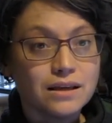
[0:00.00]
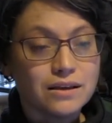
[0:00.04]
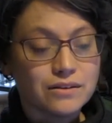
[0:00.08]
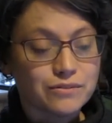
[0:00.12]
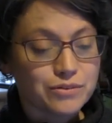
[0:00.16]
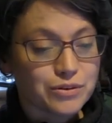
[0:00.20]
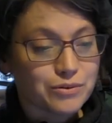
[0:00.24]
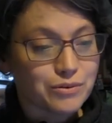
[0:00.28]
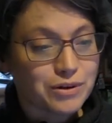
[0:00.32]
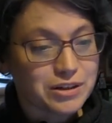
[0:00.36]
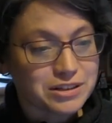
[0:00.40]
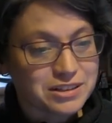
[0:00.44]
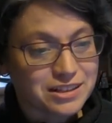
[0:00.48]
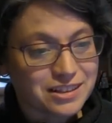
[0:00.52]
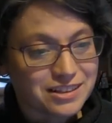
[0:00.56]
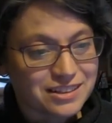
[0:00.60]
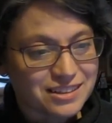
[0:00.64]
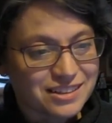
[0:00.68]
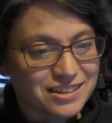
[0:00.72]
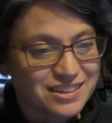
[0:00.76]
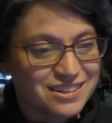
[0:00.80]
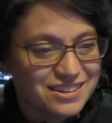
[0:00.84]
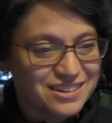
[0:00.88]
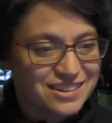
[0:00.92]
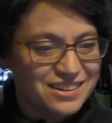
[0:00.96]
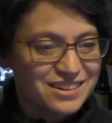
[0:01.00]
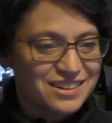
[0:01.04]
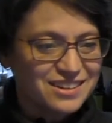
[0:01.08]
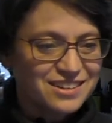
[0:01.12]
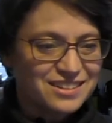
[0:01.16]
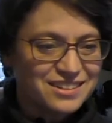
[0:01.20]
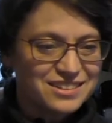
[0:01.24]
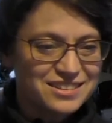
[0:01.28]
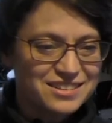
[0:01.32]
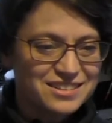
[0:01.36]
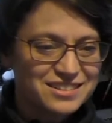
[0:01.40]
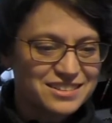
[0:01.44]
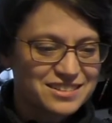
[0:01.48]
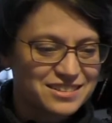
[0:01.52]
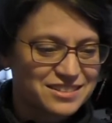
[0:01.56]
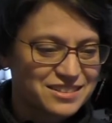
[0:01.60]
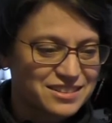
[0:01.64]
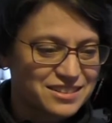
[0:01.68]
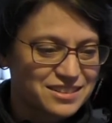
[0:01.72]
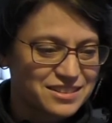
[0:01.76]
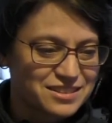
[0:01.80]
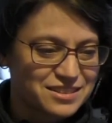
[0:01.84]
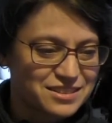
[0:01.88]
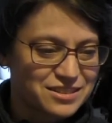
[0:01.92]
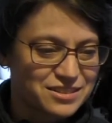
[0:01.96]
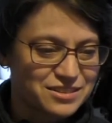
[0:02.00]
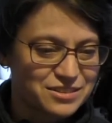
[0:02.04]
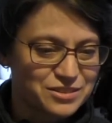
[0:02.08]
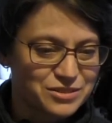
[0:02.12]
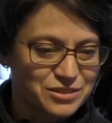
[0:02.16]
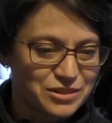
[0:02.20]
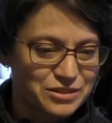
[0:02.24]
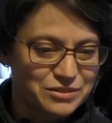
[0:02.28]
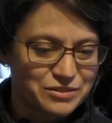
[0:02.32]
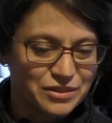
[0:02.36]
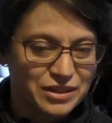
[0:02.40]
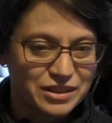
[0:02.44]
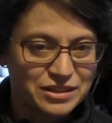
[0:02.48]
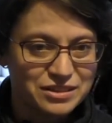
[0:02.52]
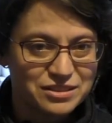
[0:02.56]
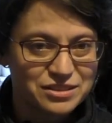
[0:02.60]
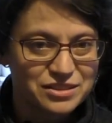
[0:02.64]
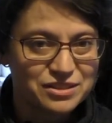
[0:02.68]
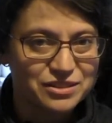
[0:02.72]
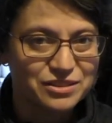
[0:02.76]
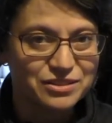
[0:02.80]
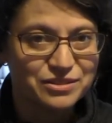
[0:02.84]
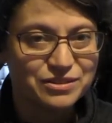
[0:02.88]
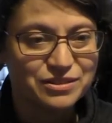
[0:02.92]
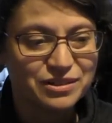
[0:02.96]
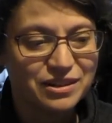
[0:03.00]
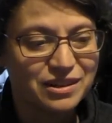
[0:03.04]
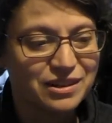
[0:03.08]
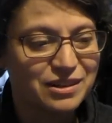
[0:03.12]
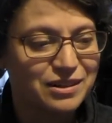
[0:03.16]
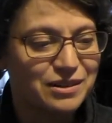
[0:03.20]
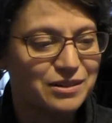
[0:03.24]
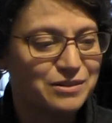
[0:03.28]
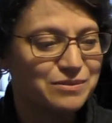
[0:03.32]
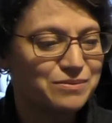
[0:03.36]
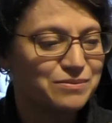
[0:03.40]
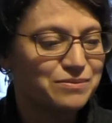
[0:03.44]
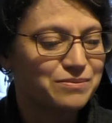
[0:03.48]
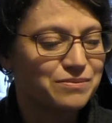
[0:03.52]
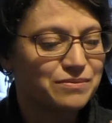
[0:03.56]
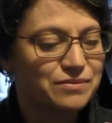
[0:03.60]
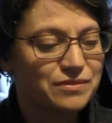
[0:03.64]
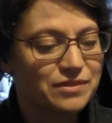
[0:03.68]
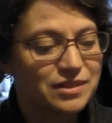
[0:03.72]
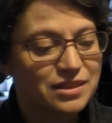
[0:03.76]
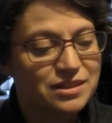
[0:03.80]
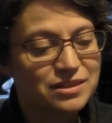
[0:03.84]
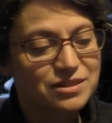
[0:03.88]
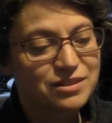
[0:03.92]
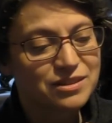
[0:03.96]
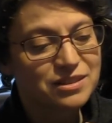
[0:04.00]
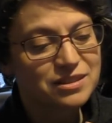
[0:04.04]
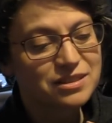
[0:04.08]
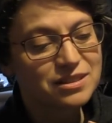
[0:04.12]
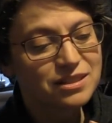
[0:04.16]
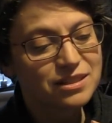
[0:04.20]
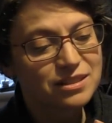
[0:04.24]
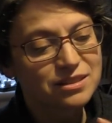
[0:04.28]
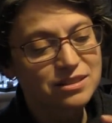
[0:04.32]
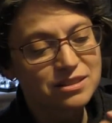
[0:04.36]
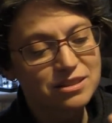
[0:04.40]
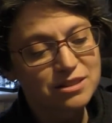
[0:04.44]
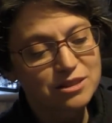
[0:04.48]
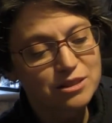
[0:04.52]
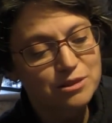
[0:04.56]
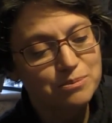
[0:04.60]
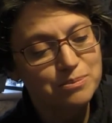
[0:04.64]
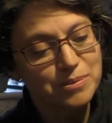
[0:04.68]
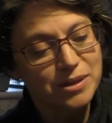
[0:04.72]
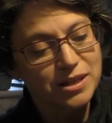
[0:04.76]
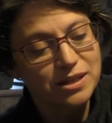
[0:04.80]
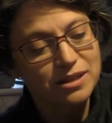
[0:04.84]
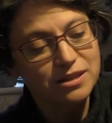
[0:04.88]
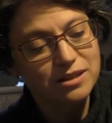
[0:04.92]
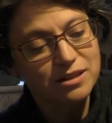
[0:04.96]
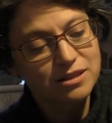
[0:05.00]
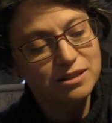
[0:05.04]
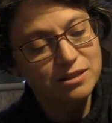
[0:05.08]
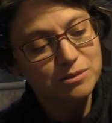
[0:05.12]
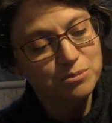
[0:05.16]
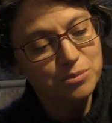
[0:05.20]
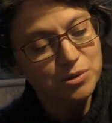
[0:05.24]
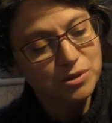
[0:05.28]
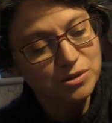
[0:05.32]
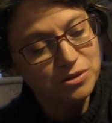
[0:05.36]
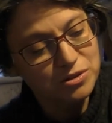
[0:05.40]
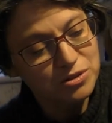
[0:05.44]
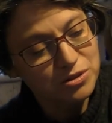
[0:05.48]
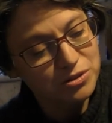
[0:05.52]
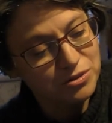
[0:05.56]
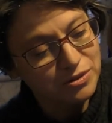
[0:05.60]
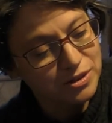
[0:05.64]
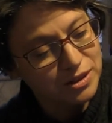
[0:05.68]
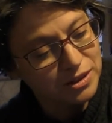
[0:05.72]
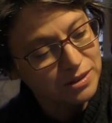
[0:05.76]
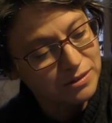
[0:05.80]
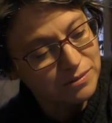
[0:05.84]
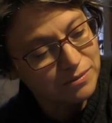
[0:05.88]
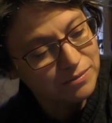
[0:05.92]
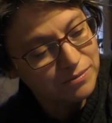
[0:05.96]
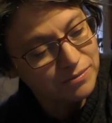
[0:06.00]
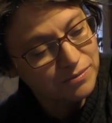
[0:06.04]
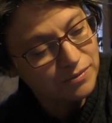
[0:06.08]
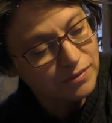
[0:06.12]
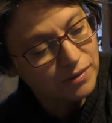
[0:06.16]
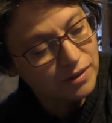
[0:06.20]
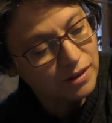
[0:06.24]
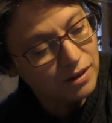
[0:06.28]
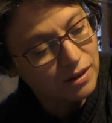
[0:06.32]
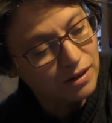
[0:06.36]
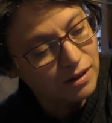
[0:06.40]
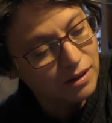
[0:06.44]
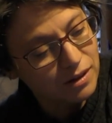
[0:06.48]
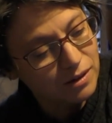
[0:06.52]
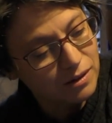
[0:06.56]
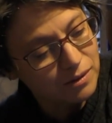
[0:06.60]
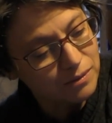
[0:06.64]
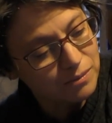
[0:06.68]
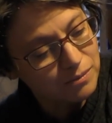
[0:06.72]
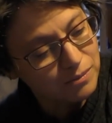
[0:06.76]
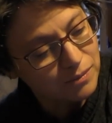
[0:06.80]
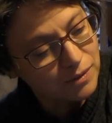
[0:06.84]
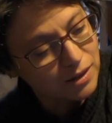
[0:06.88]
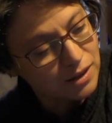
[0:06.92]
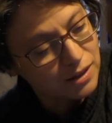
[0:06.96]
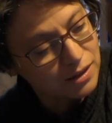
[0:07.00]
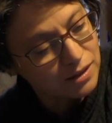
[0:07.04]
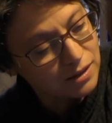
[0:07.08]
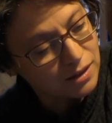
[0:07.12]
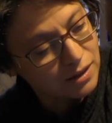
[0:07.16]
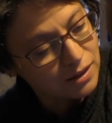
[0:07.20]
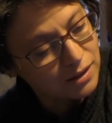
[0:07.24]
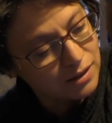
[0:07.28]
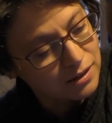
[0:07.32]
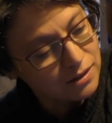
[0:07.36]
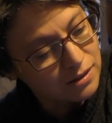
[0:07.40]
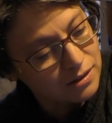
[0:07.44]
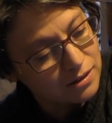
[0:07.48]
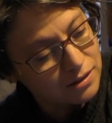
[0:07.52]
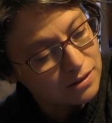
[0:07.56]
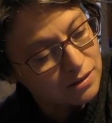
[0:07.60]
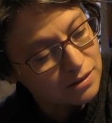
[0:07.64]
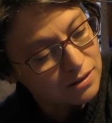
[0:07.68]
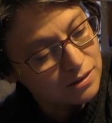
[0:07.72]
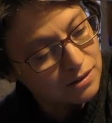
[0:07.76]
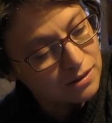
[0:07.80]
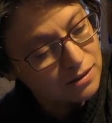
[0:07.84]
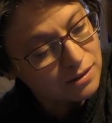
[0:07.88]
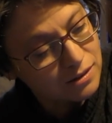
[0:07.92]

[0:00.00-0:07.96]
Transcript: If you want to, here, this turns around fine. So as you can see, it's just a big computer screen, and I can